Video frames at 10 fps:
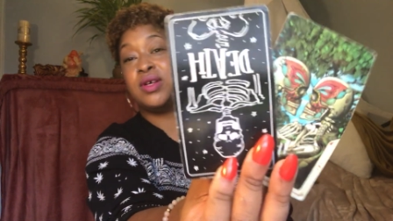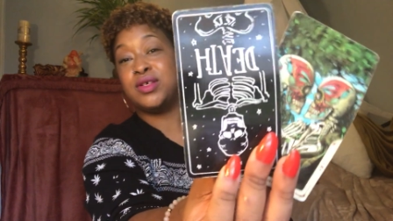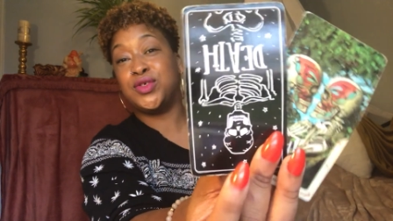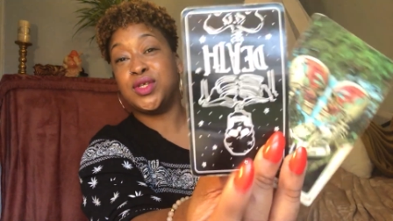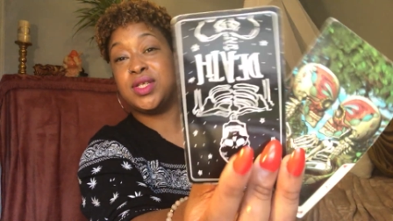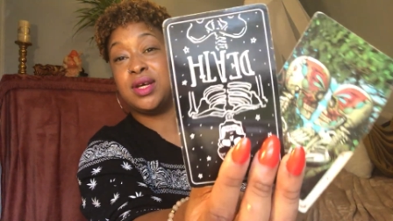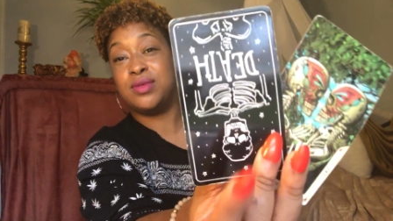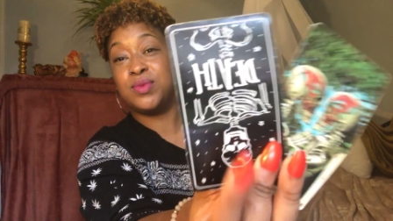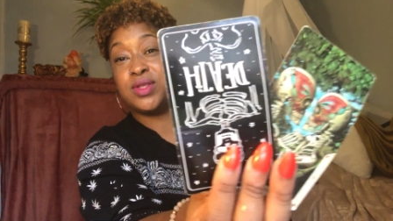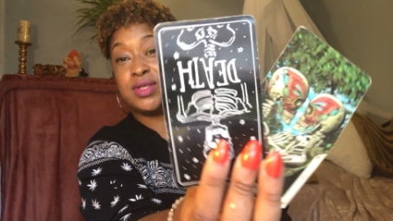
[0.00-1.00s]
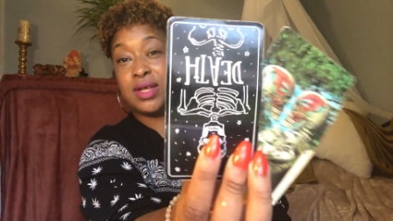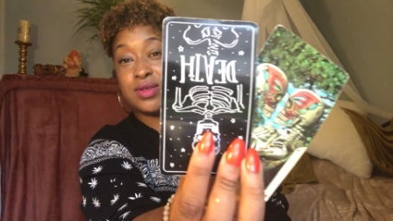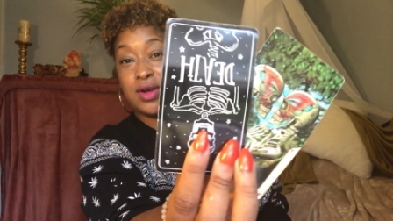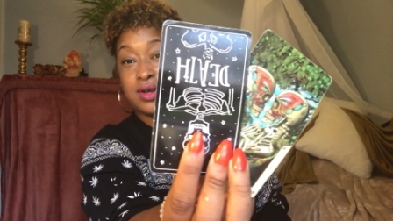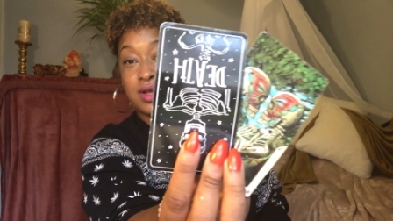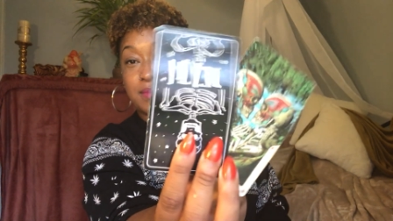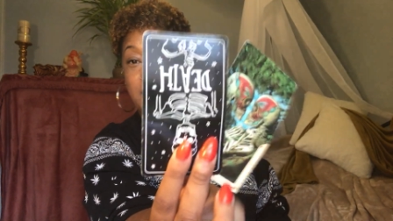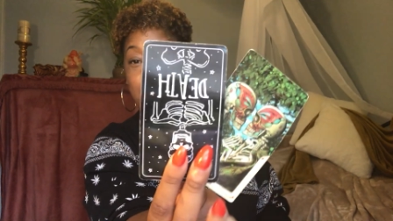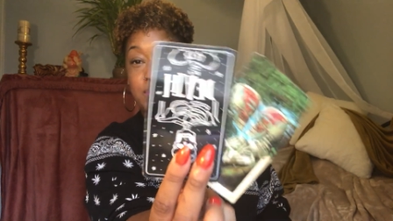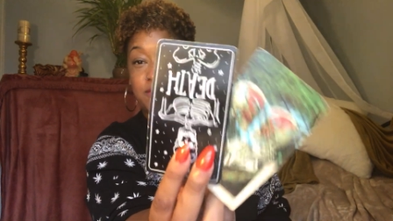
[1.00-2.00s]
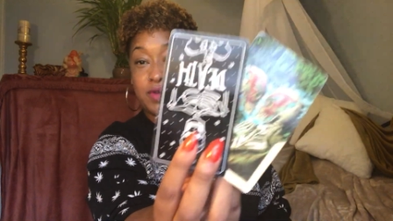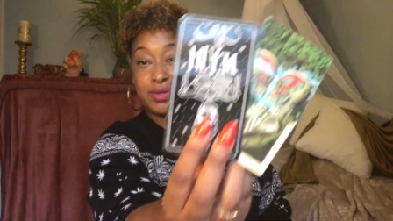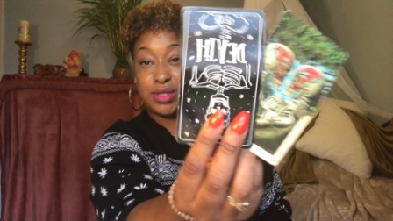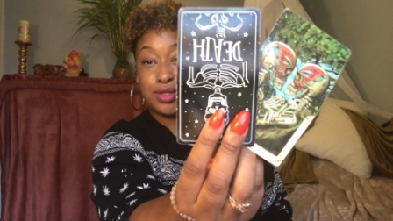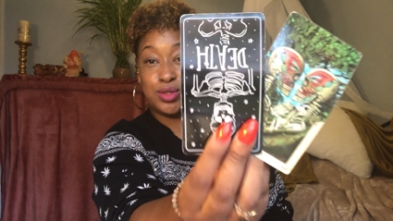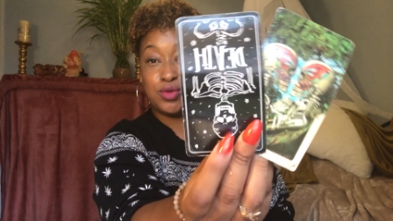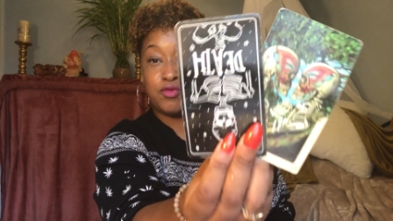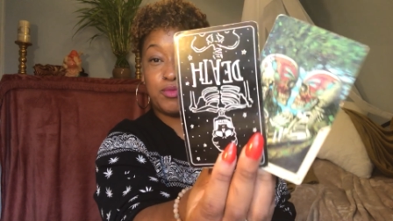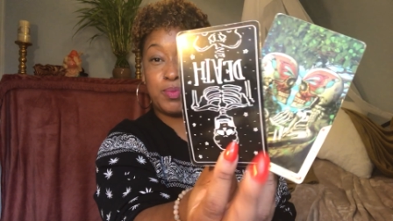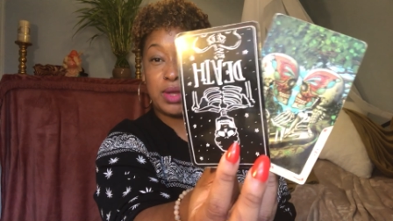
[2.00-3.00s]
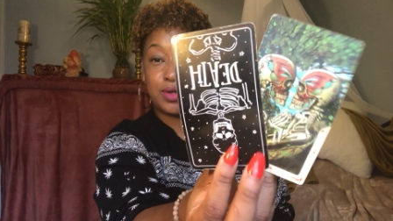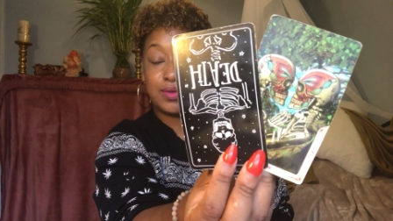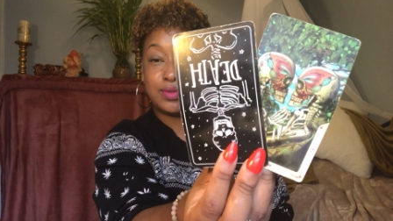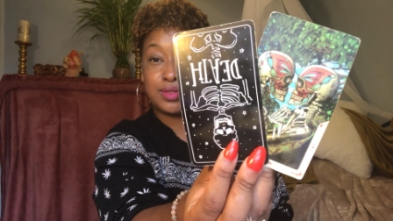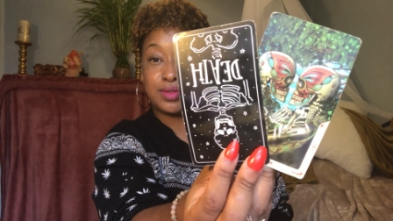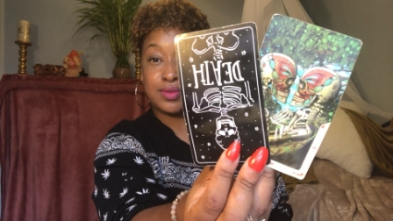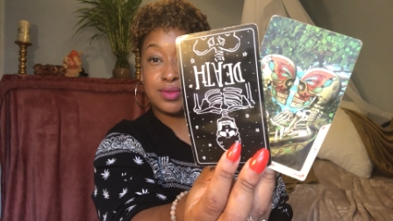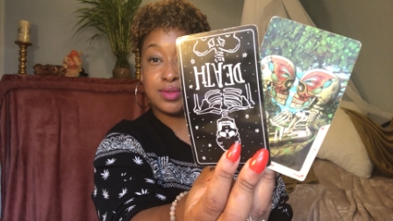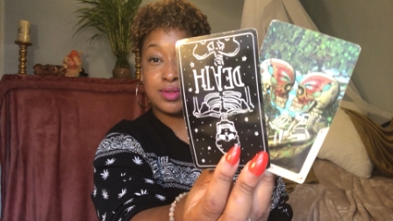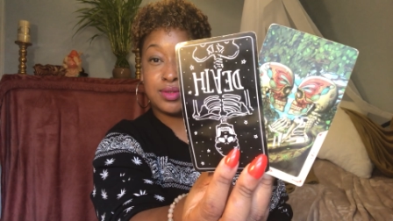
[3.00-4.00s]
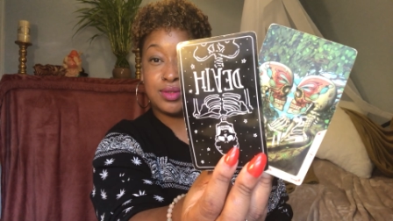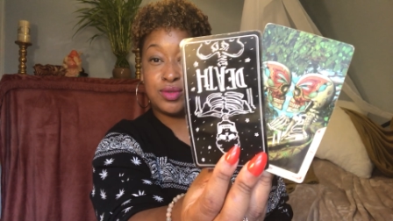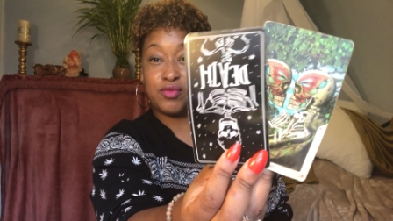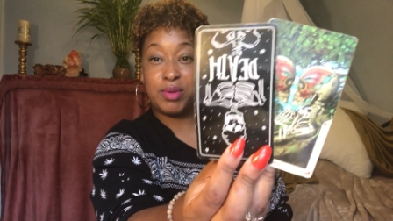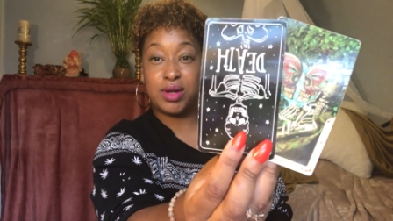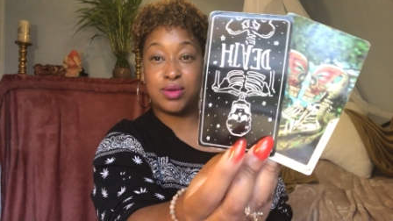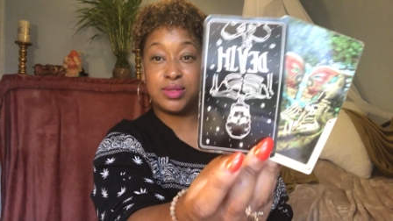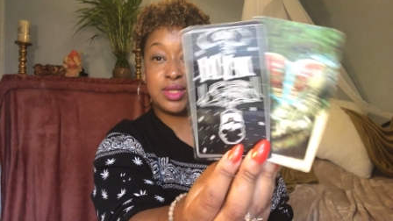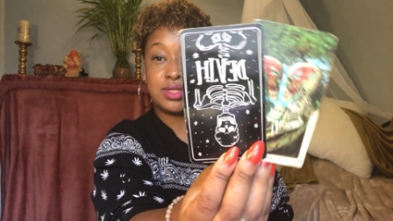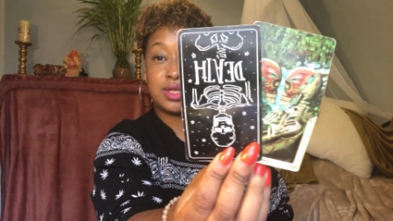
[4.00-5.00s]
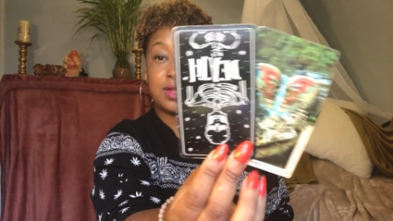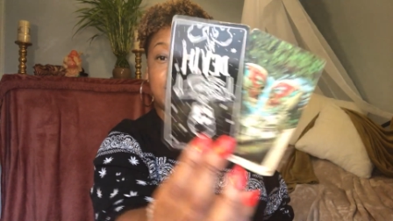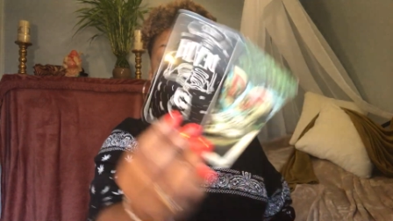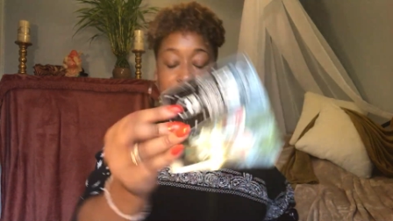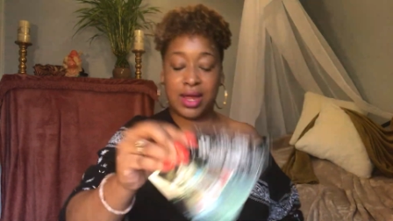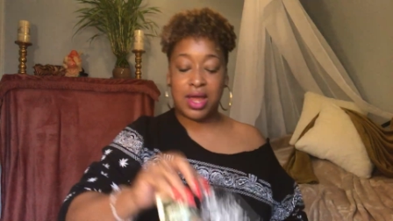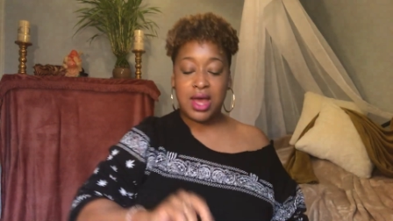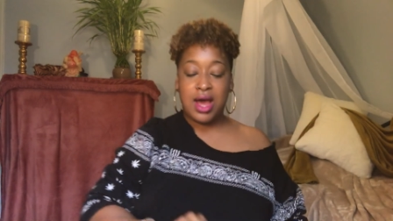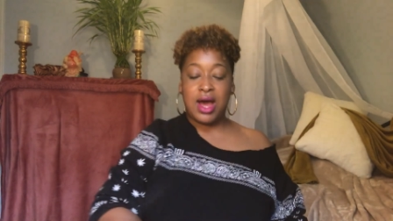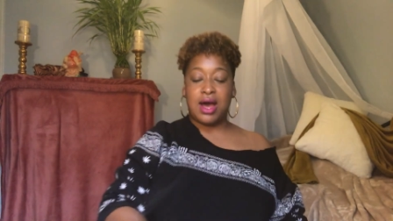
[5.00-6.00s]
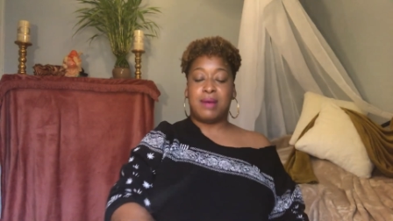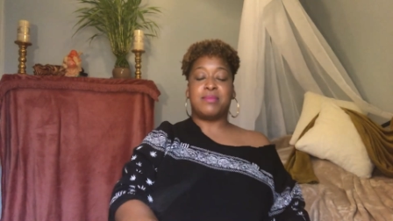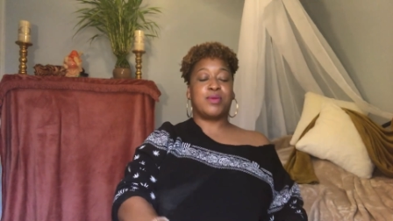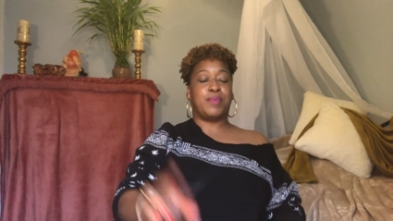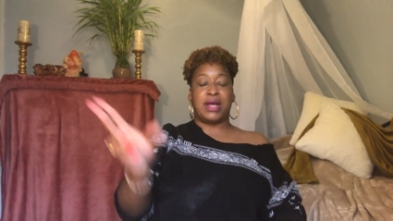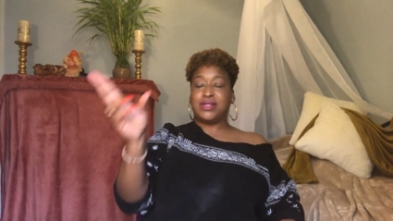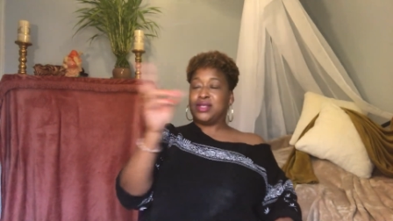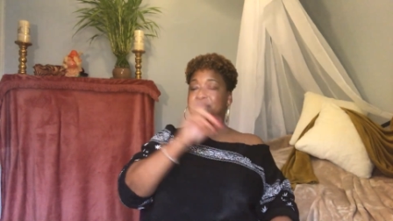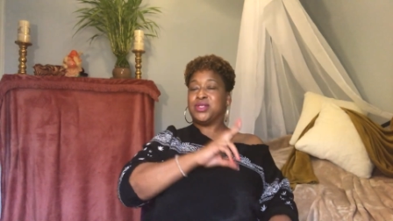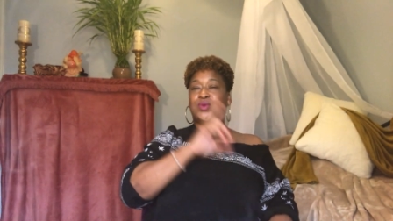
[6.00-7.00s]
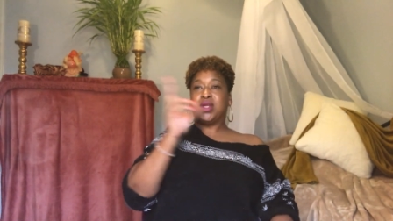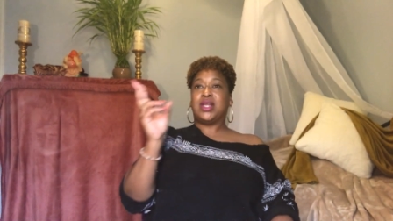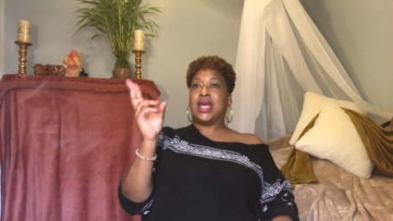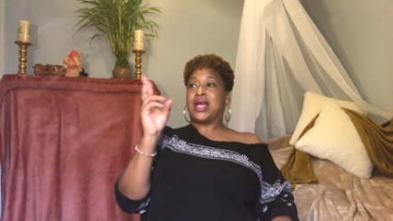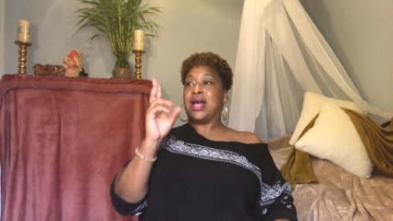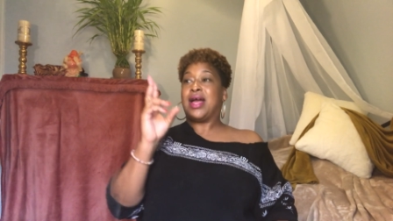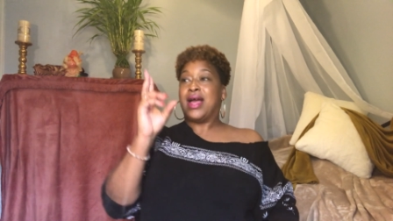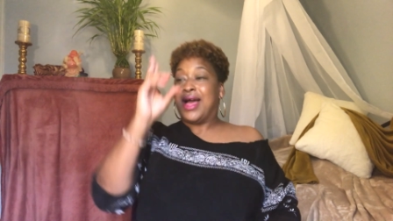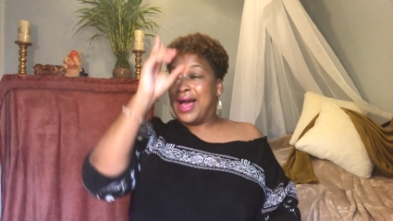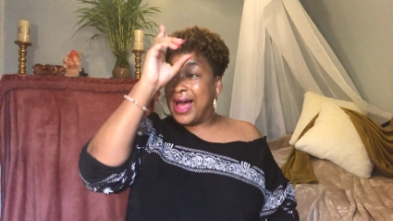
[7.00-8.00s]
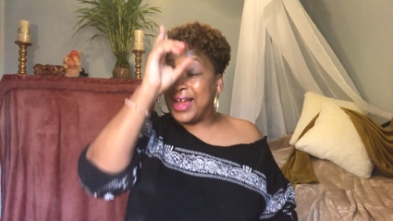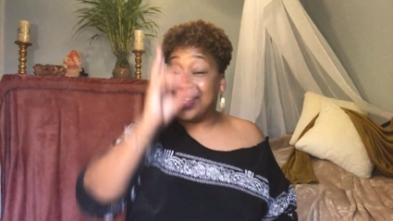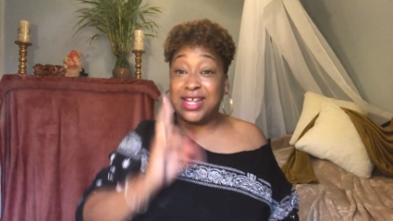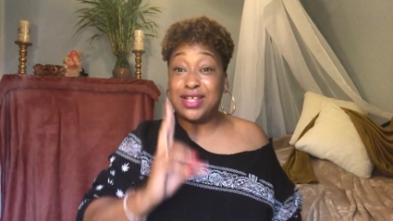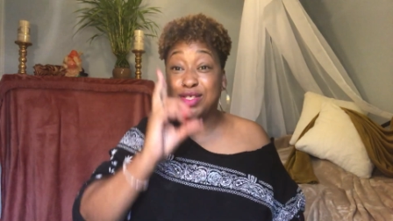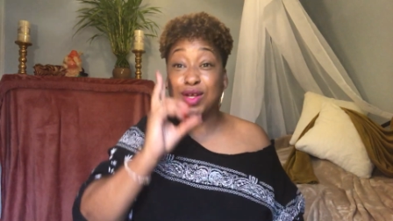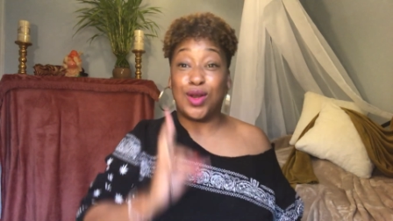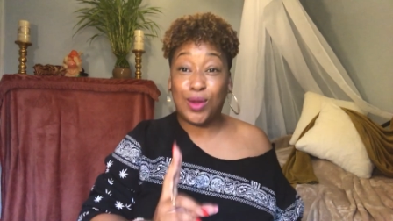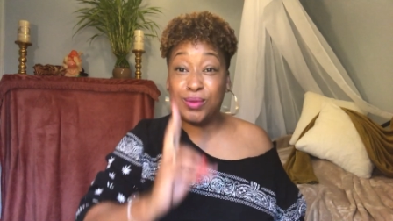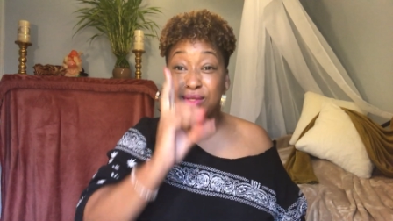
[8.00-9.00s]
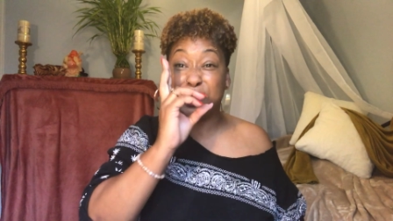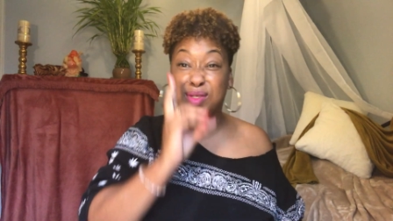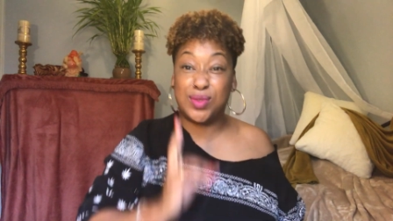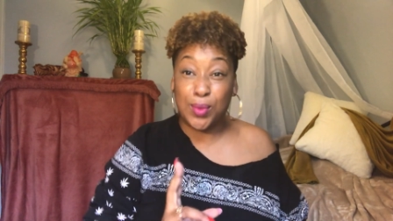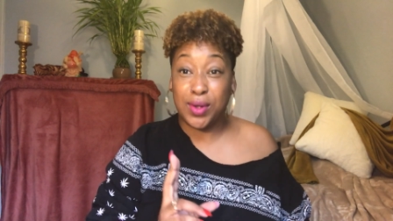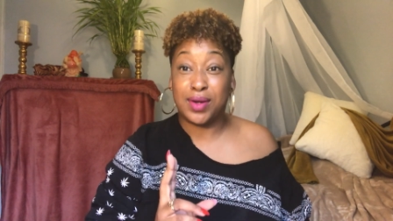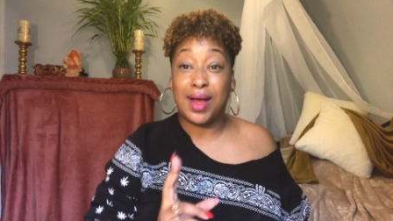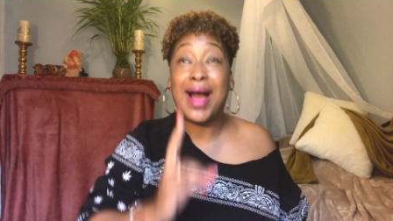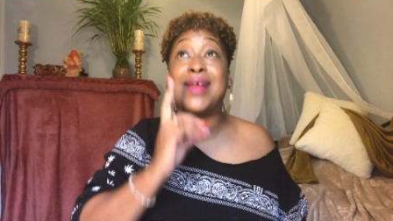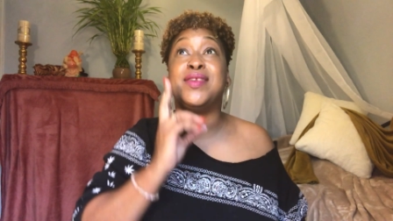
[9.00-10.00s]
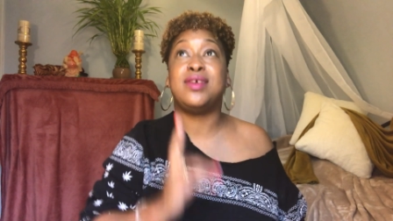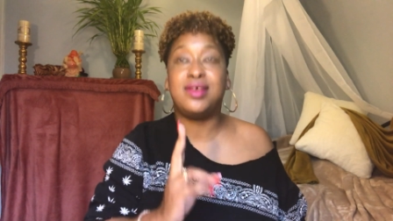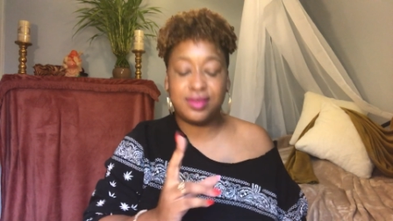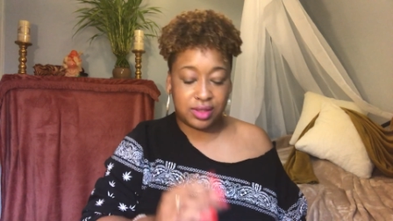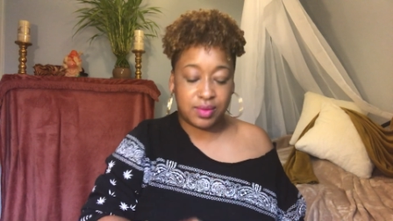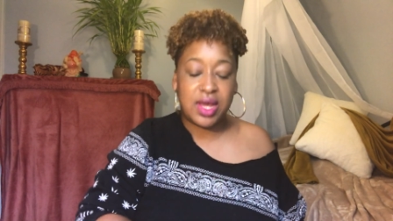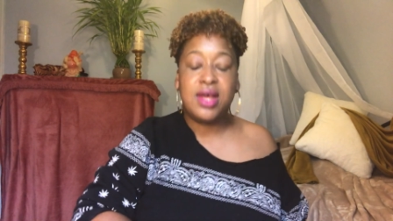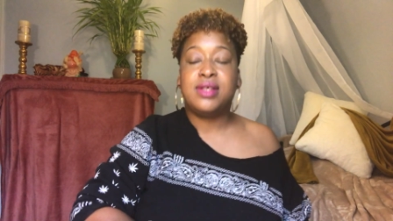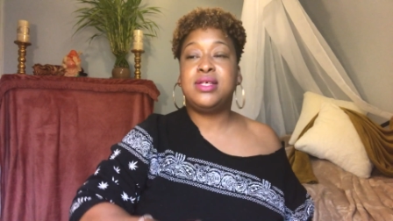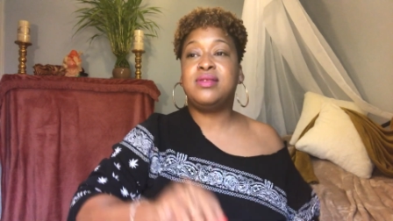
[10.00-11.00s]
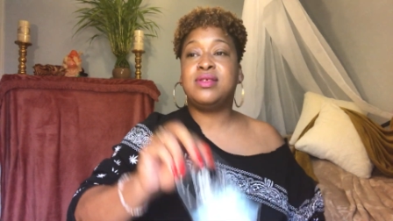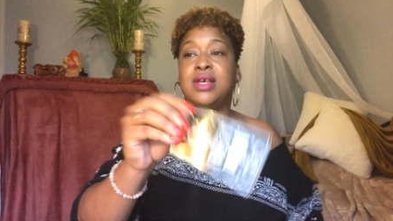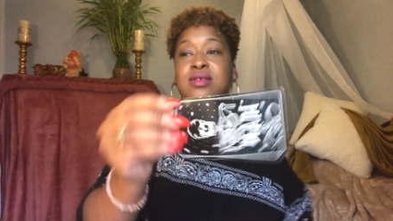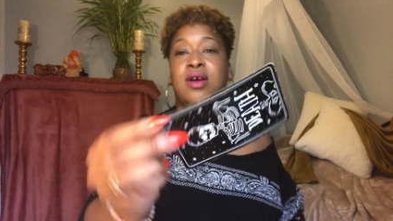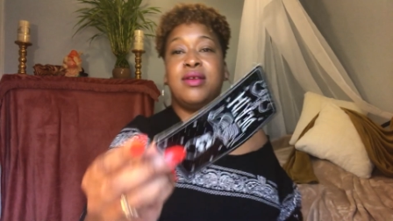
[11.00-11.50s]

a, a shit ton with the death card coming out in reverse and the two of pentacles. Two of pentacles and the death, okay? Um, bouncing in between like I need to close this door. I need to see the death